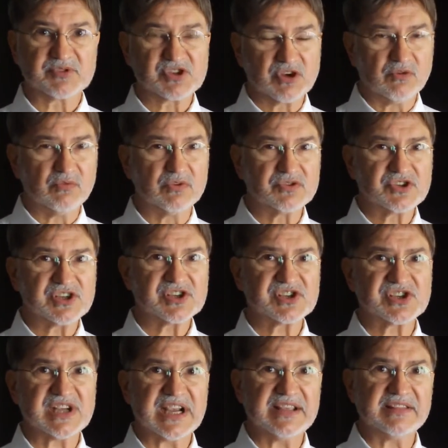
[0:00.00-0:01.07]
So we'll
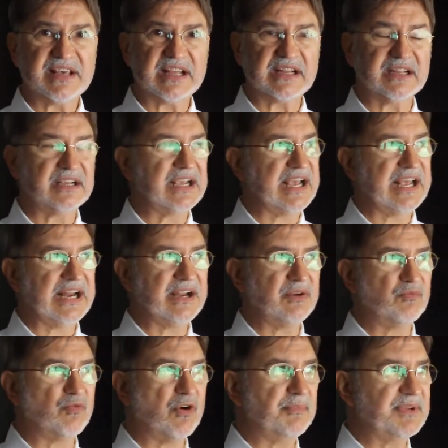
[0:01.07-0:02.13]
just say that a
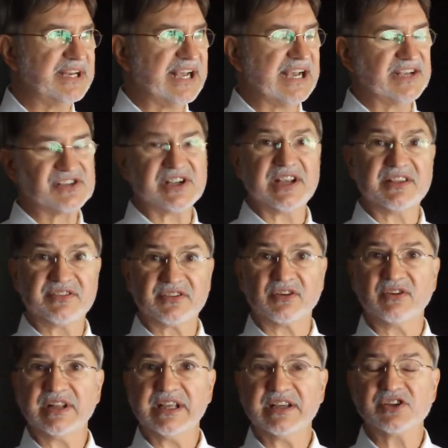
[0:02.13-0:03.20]
woman has a
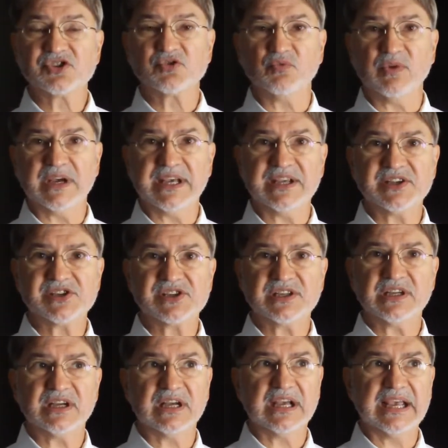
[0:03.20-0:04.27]
30-inch waist
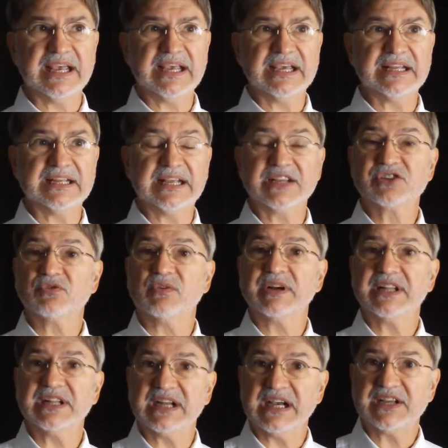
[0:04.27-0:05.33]
and a
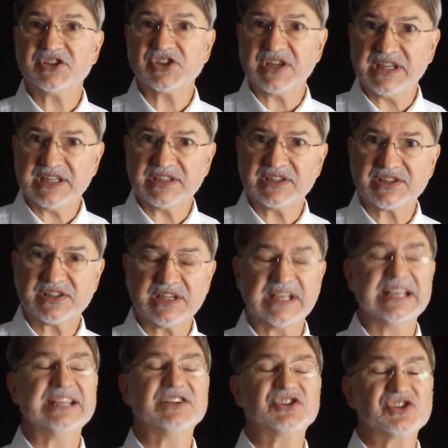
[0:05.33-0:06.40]
29
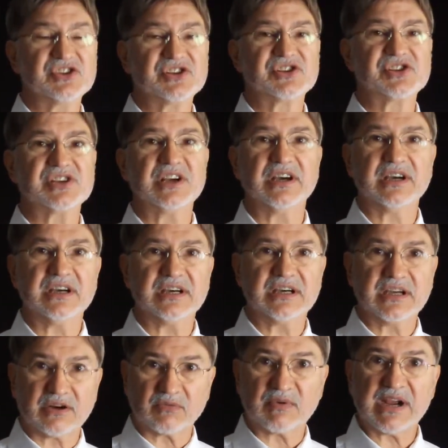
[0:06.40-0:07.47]
inches
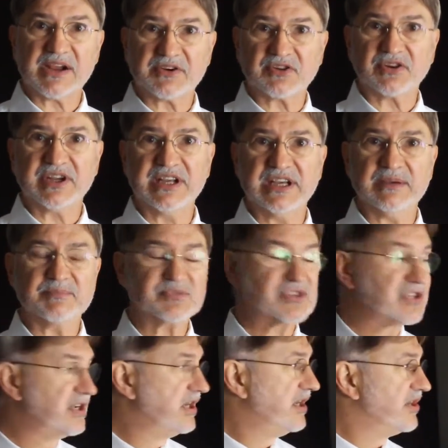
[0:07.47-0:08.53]
around her
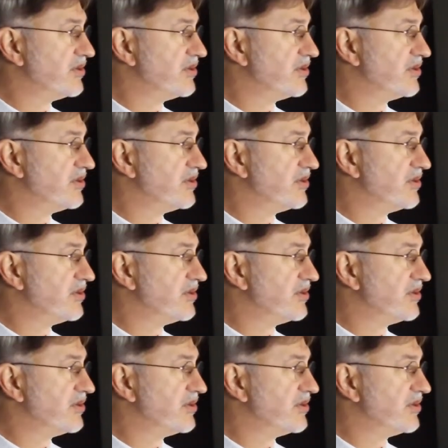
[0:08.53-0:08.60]
hips.